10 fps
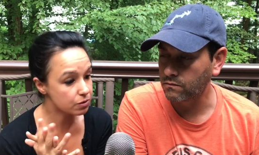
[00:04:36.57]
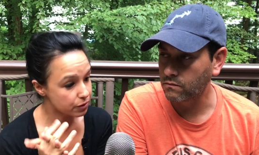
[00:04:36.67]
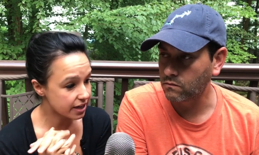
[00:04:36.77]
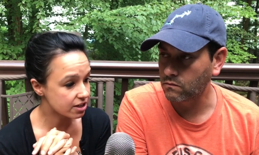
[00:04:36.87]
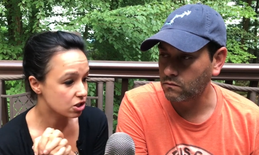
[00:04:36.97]

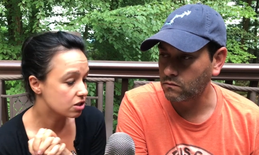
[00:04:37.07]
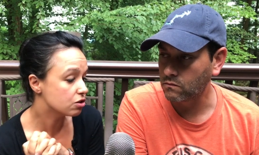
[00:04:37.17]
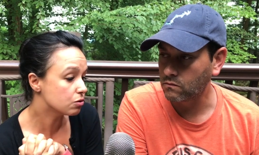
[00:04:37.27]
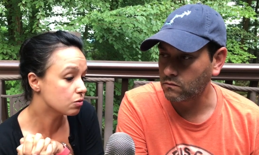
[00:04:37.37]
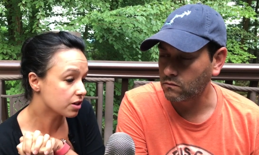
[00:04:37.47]
Speaker 1: we actually
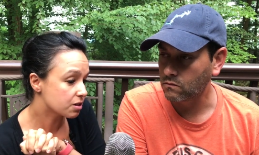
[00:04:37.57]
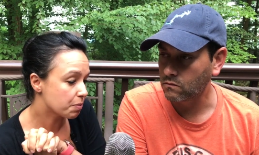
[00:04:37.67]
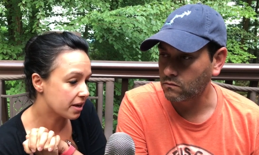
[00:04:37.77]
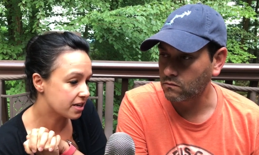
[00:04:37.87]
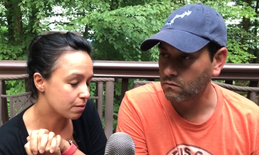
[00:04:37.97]
do work to
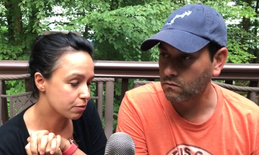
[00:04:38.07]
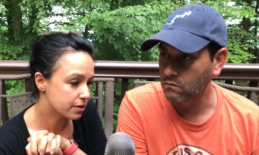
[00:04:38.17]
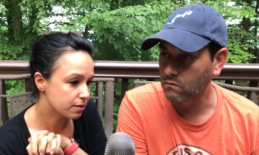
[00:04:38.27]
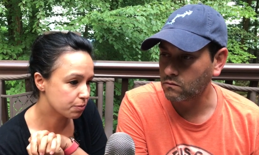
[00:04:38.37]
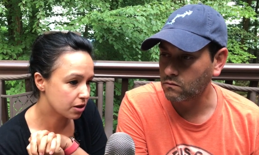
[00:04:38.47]
pay down
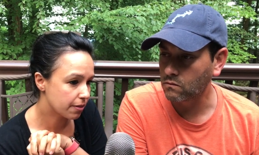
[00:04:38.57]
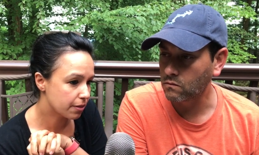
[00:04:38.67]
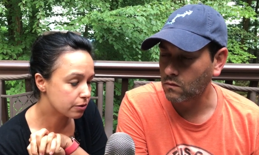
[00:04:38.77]
principal on